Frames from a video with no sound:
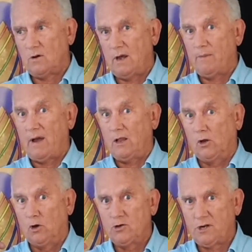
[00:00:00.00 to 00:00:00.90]
Am I
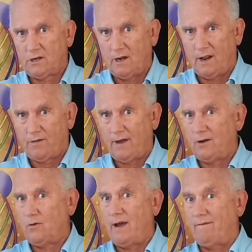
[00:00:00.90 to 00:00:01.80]
allergic to anything?
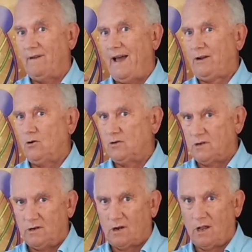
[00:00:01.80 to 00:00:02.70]
Do I have lactose
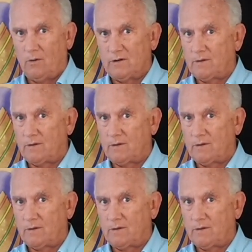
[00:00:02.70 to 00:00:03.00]
intolerance?